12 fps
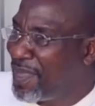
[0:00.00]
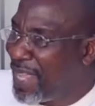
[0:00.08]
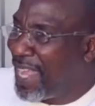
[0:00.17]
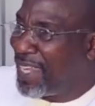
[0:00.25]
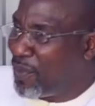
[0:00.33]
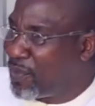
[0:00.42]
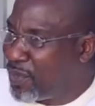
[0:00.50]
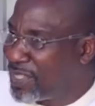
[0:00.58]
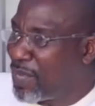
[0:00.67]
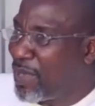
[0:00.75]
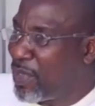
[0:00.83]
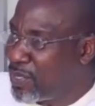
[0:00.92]
and of course,
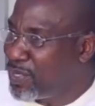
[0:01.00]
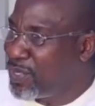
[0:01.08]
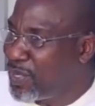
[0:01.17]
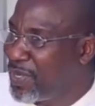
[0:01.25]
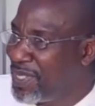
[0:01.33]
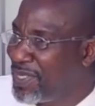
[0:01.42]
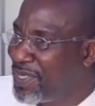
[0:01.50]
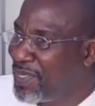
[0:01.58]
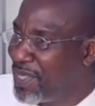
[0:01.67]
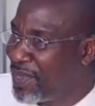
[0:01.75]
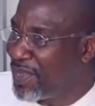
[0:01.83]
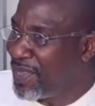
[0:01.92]
our constitution
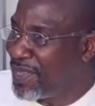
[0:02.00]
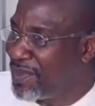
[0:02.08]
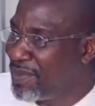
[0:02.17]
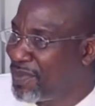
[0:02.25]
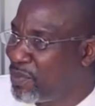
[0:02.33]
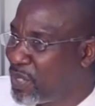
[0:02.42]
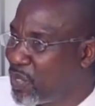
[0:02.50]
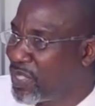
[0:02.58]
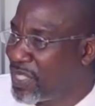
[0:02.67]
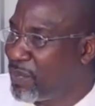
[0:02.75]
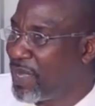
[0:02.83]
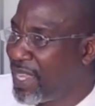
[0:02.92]

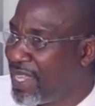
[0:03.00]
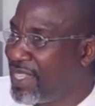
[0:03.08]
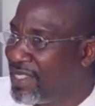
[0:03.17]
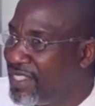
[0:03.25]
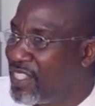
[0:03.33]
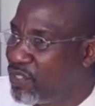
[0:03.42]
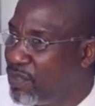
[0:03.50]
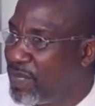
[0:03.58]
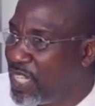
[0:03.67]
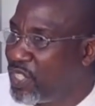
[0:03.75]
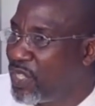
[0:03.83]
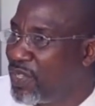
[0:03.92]
talks against
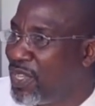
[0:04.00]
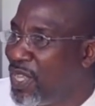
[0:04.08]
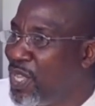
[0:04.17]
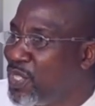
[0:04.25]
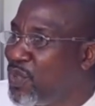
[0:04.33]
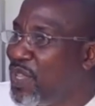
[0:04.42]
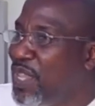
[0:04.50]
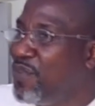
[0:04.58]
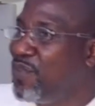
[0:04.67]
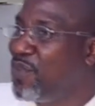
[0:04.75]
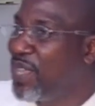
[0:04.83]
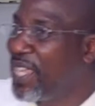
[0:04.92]
discrimination. So,
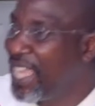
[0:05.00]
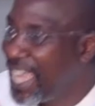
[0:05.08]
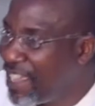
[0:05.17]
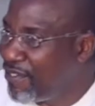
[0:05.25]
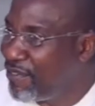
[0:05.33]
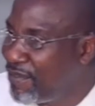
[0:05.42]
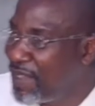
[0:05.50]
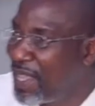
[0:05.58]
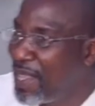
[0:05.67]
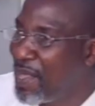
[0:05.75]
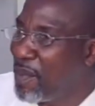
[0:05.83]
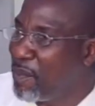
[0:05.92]
if you give
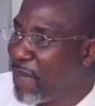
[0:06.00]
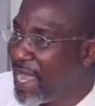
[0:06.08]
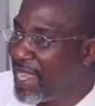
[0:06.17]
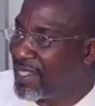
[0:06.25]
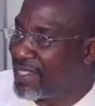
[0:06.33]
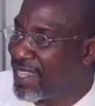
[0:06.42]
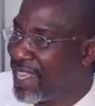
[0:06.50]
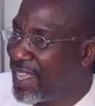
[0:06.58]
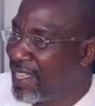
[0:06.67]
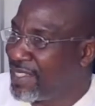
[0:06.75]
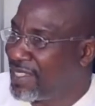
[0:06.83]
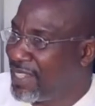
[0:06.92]

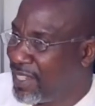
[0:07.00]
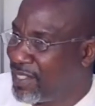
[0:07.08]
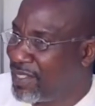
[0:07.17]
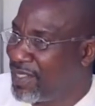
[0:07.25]
Bayelsa State